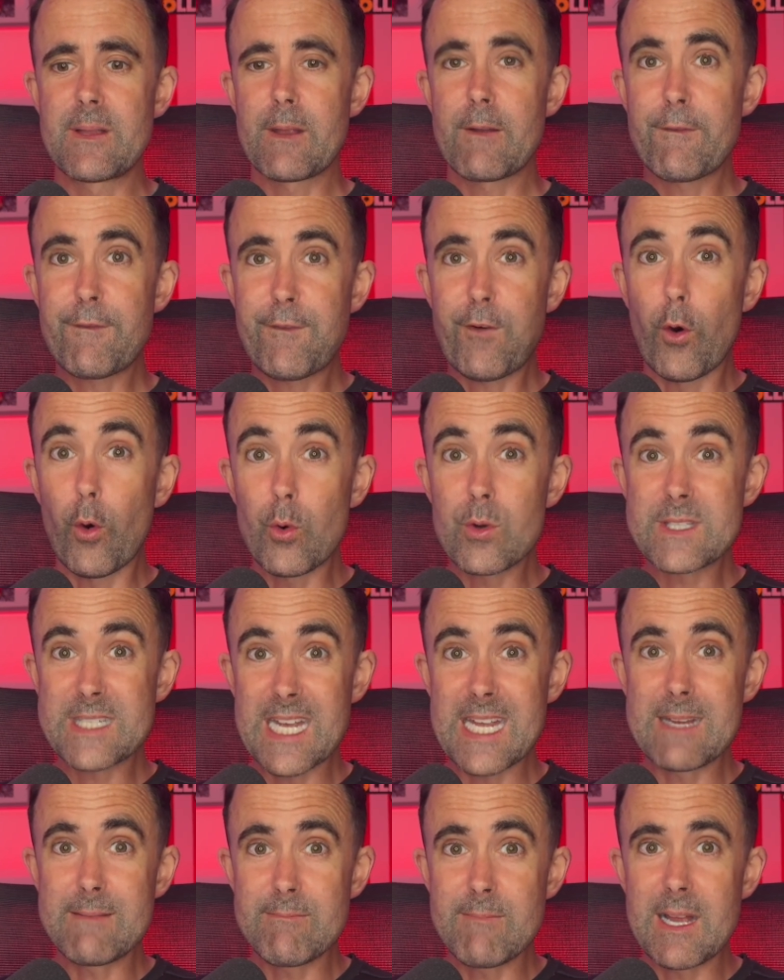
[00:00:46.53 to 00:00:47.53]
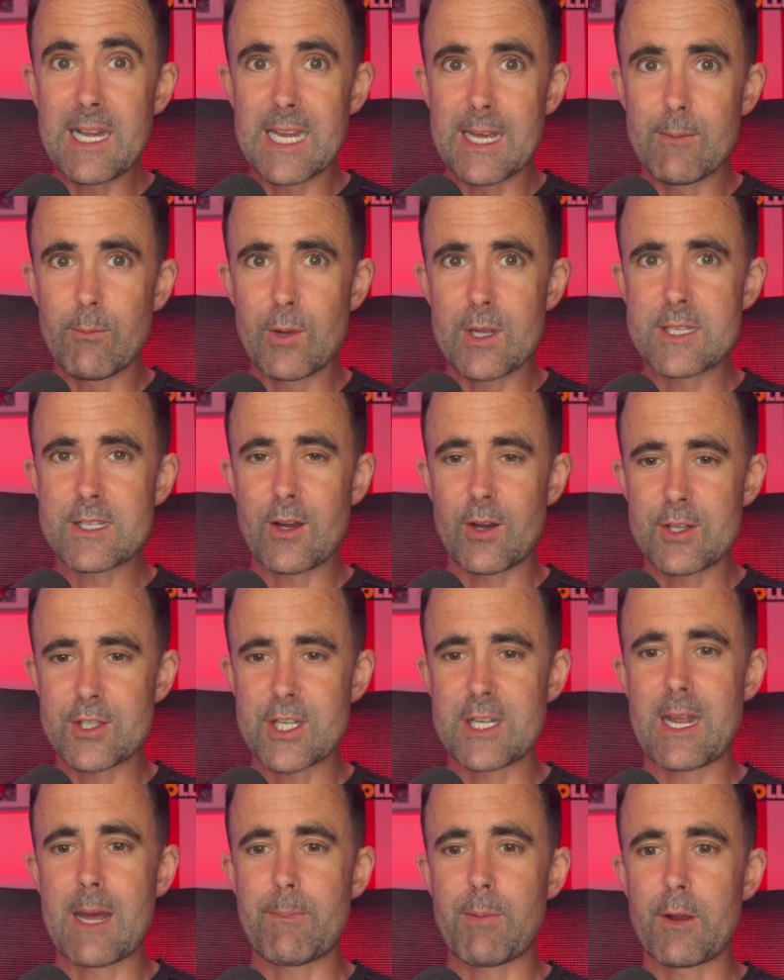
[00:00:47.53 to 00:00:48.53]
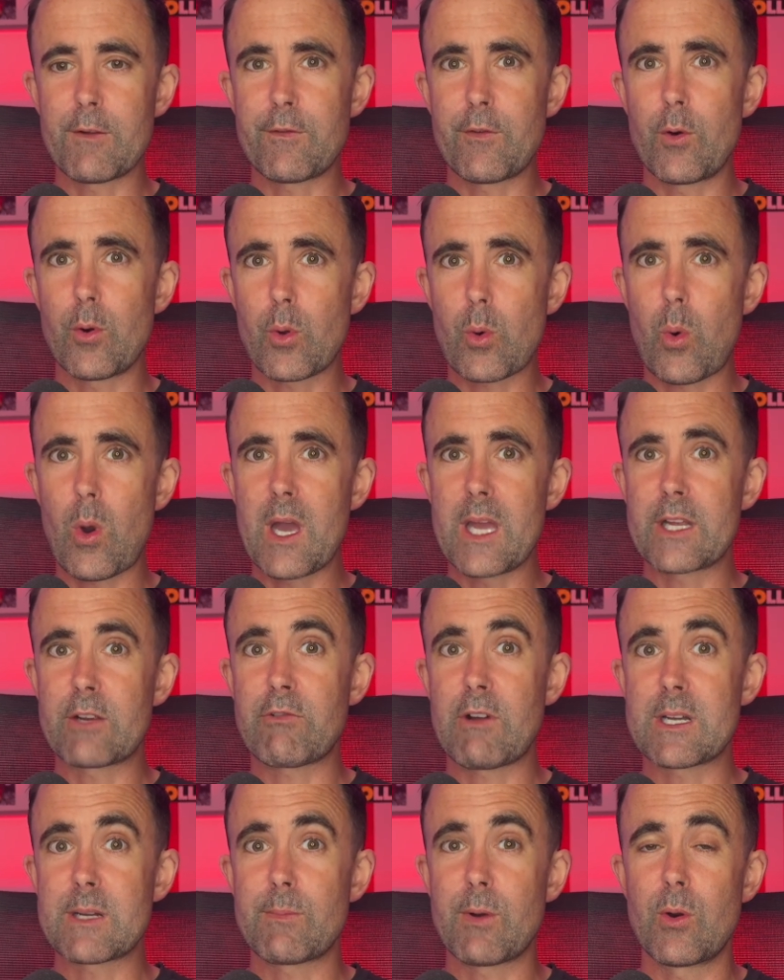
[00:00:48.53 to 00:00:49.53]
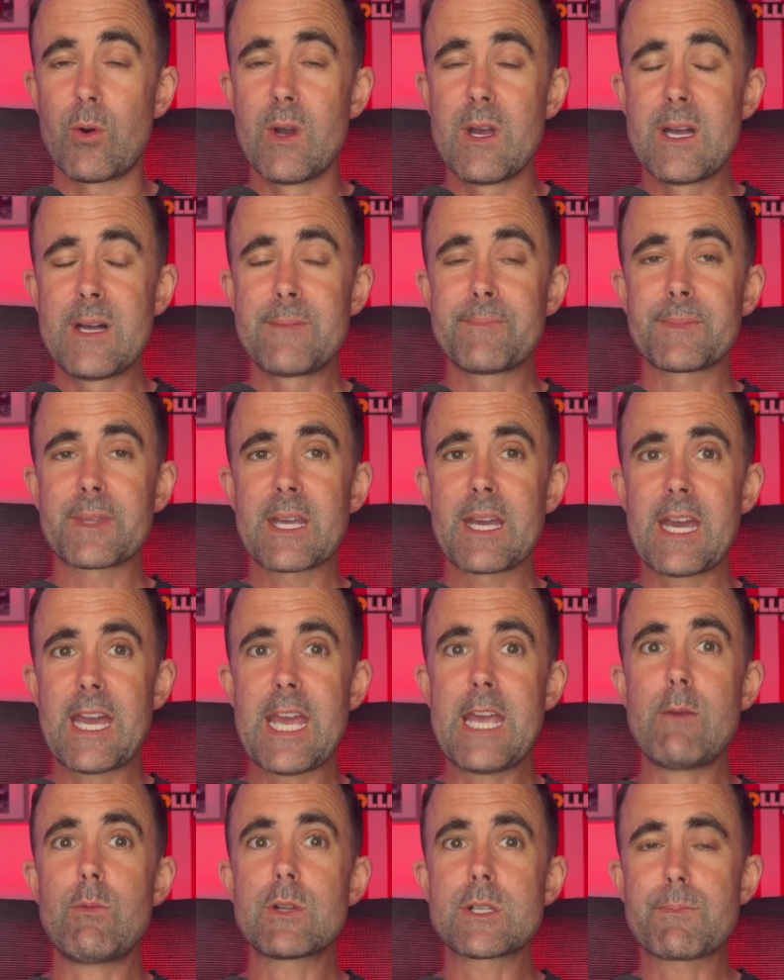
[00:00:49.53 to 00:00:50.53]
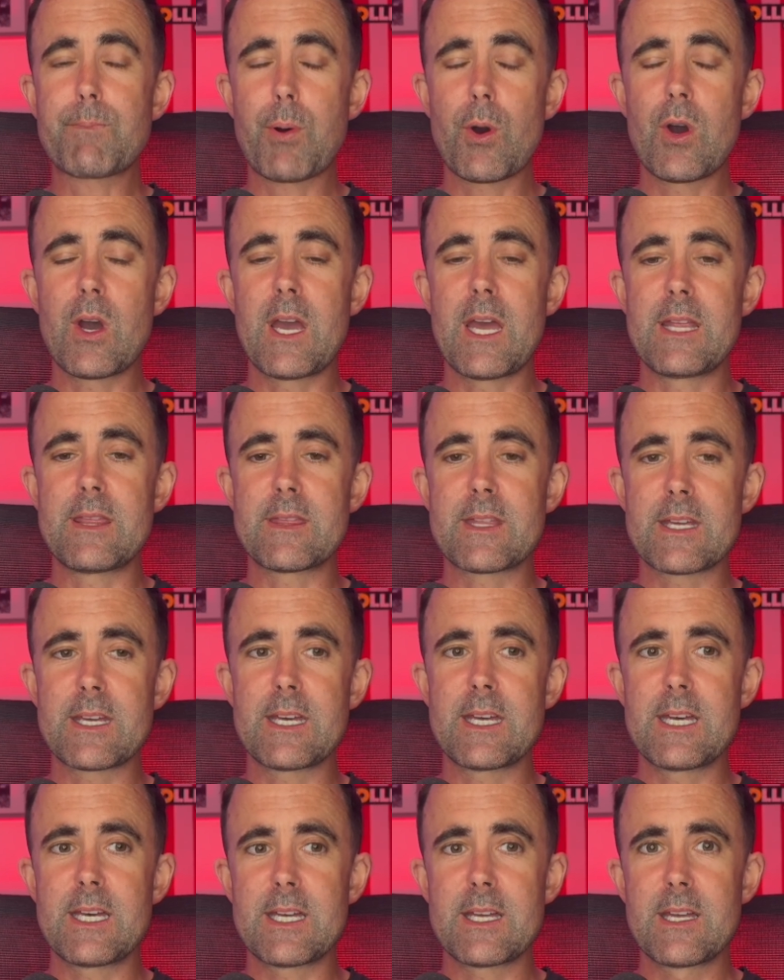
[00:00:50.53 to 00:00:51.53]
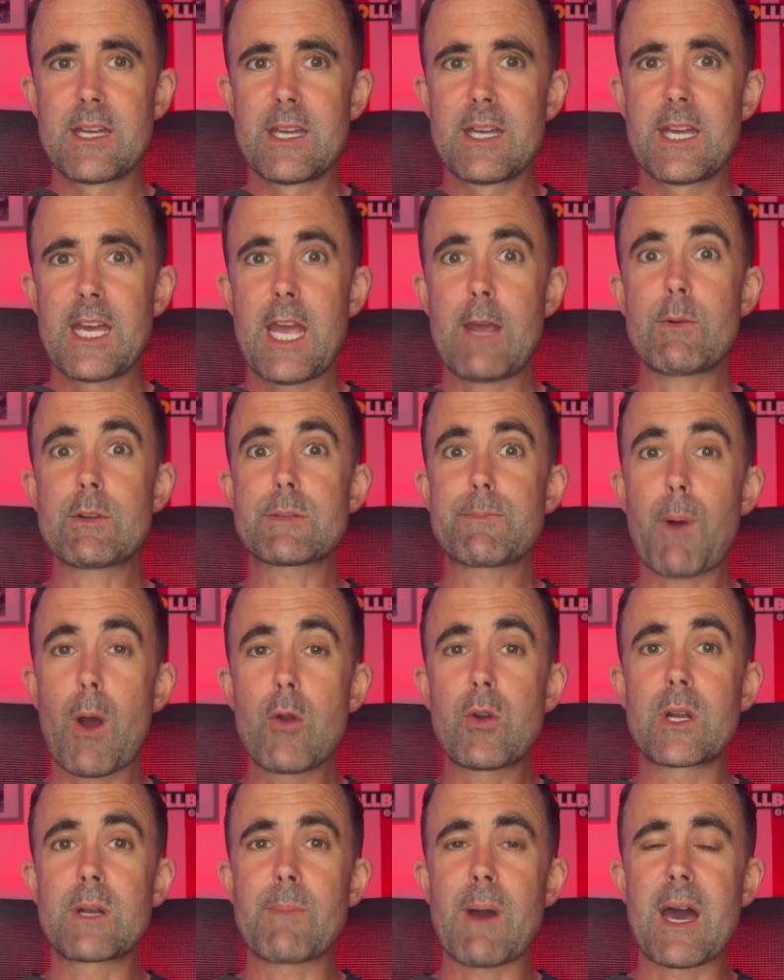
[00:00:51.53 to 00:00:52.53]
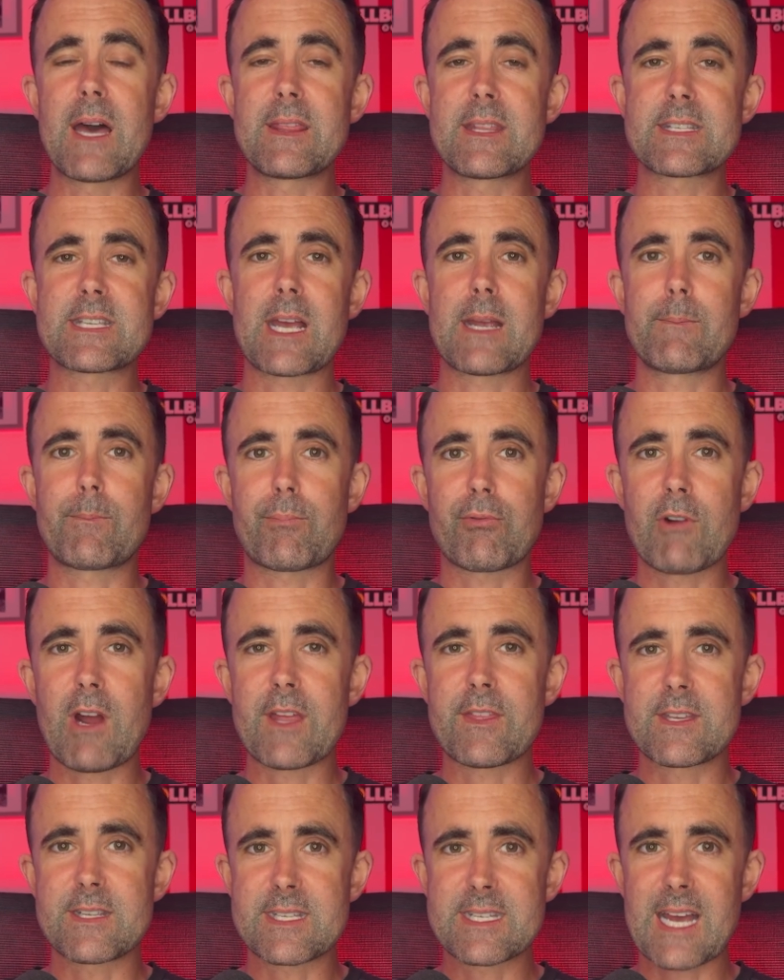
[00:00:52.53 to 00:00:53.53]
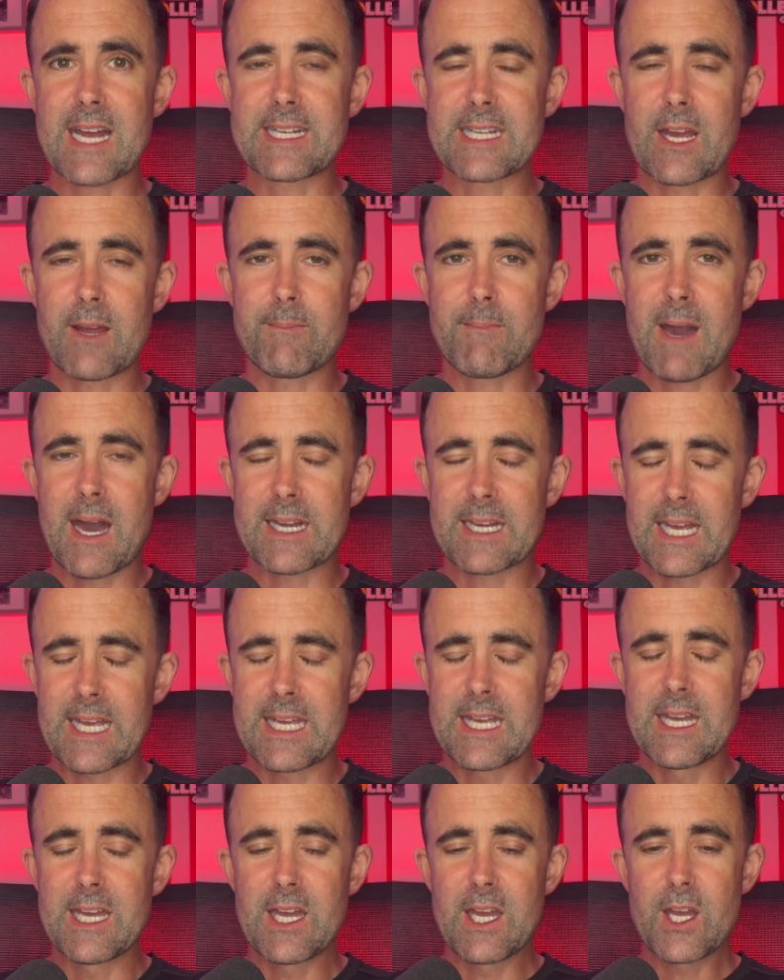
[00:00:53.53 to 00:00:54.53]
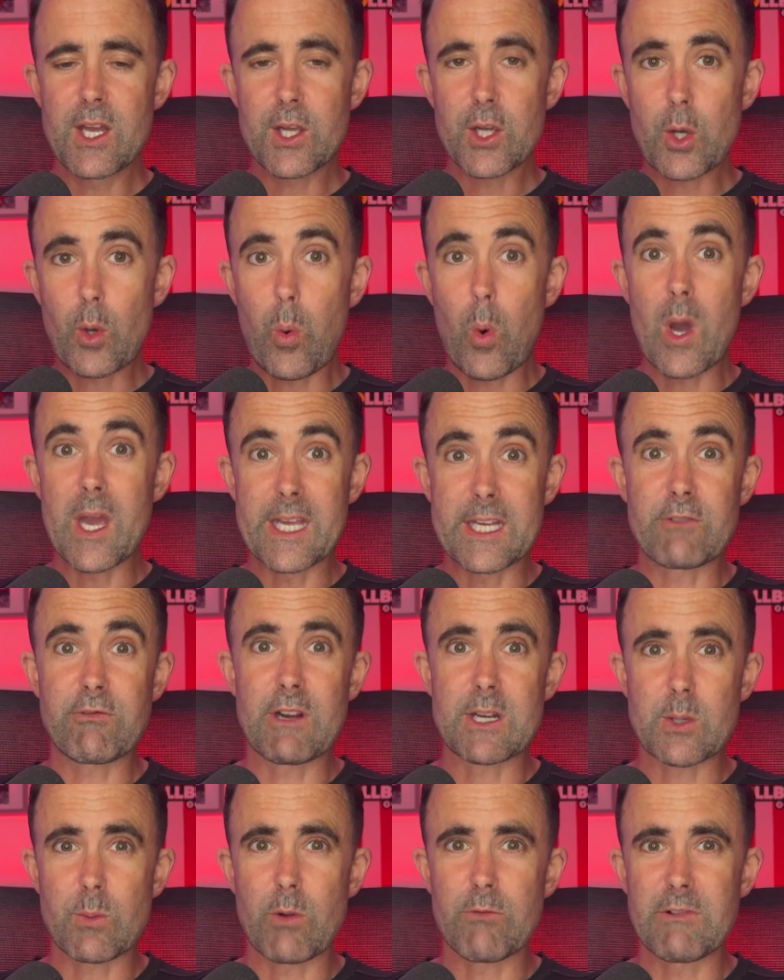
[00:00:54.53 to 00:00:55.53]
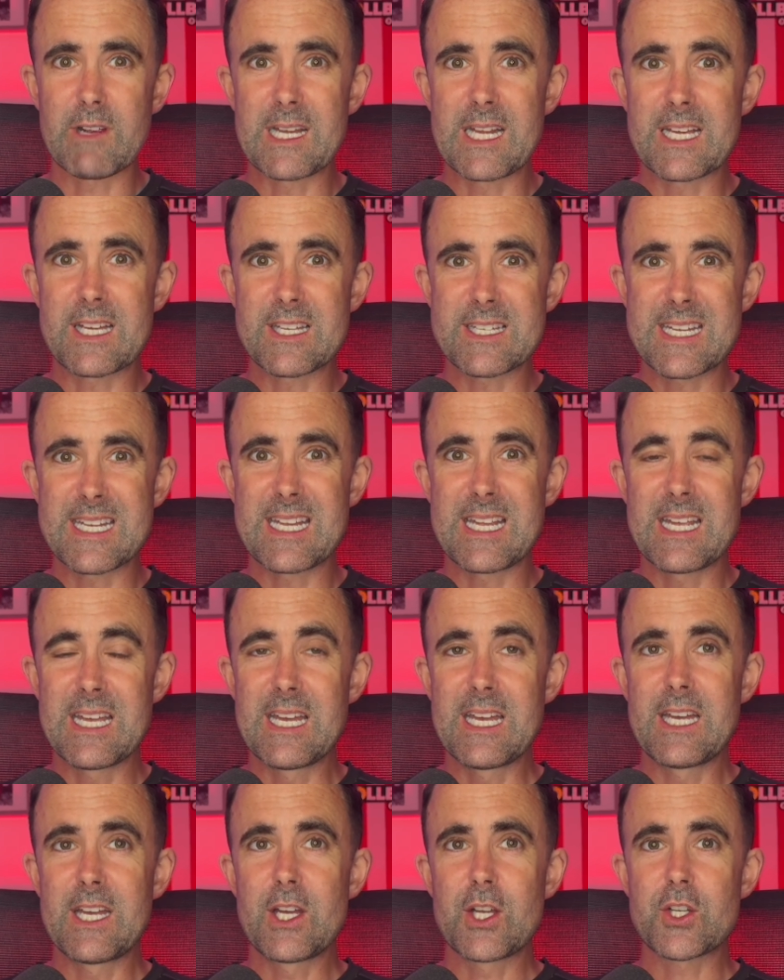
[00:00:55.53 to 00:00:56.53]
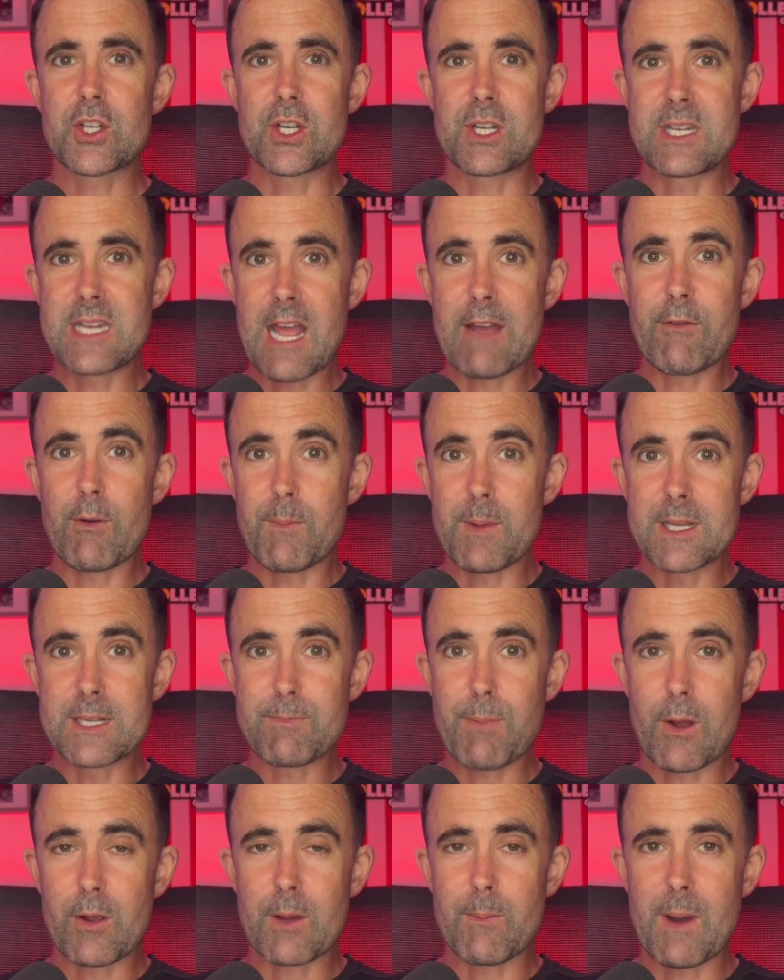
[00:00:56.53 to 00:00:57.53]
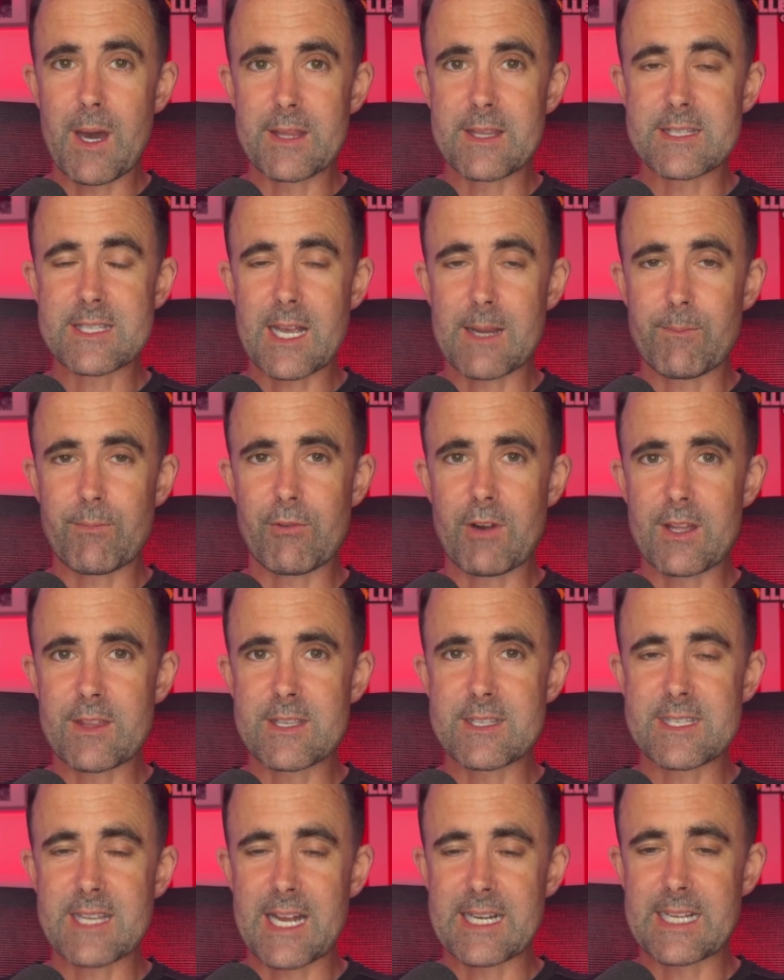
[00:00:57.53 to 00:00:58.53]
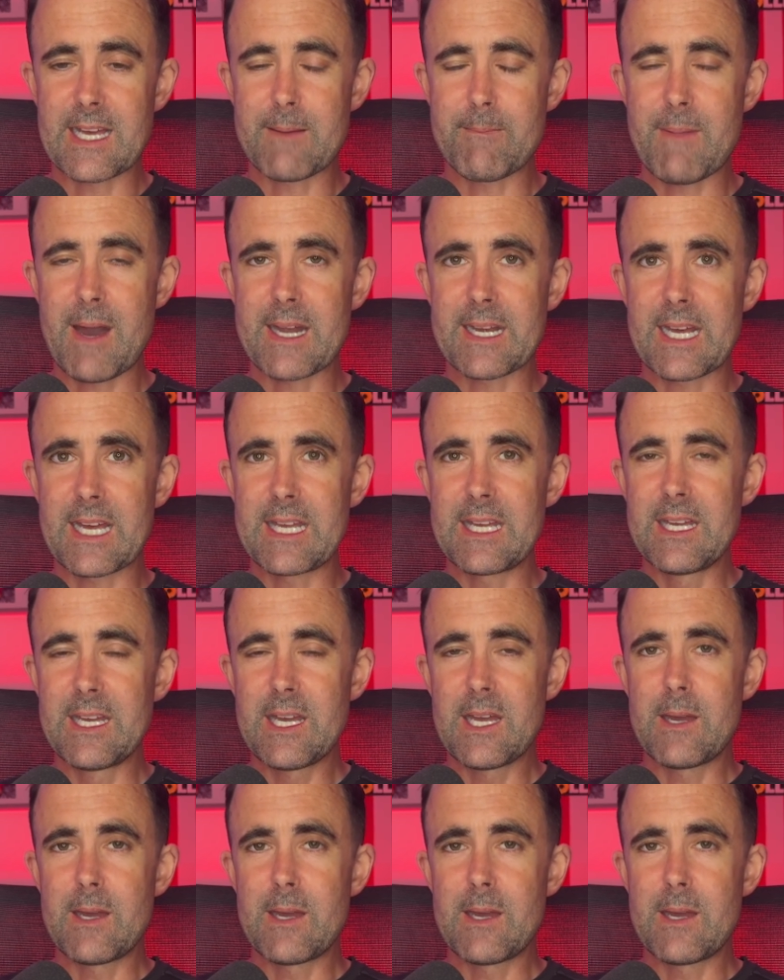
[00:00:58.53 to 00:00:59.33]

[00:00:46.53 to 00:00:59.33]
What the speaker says: 14 million we signed Djenepo for. Quite incredible. He was spoken about in the same breath as Sadio Mane. Quite incredible, really, because he should never be spoken about in the same breath as Sadio Mane.